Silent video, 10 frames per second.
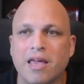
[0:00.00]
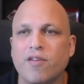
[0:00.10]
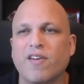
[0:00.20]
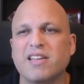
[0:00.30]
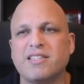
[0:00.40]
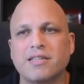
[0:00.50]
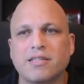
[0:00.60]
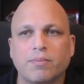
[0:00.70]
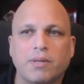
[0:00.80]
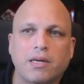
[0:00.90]
If I see
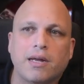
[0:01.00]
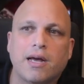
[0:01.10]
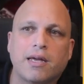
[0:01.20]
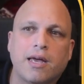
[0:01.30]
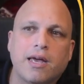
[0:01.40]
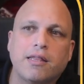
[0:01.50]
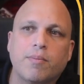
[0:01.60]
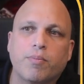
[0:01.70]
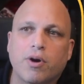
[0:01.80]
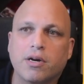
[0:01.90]
something like, hey, the
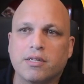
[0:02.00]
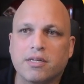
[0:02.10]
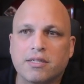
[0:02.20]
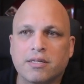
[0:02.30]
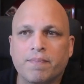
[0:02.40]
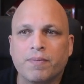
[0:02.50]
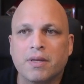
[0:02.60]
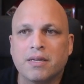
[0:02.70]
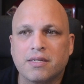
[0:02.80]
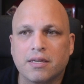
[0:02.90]
port is
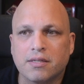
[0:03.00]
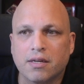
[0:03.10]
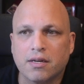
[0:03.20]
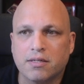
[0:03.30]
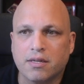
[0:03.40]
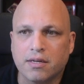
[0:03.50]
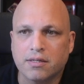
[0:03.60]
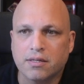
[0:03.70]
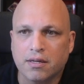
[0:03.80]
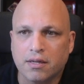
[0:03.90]

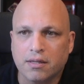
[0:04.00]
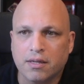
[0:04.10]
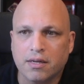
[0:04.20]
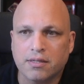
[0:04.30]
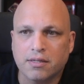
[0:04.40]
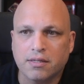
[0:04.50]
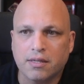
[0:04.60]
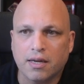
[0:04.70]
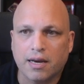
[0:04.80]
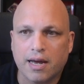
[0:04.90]
636, this is
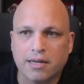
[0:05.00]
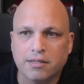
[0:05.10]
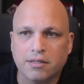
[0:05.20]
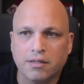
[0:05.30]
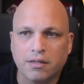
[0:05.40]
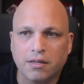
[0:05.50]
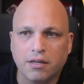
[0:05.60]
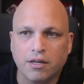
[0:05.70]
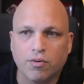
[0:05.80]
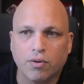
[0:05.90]
TLS
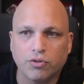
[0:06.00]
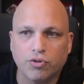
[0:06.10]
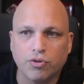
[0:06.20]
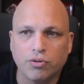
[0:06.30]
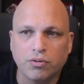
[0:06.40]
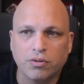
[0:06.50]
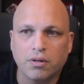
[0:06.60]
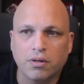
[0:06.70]
equal true,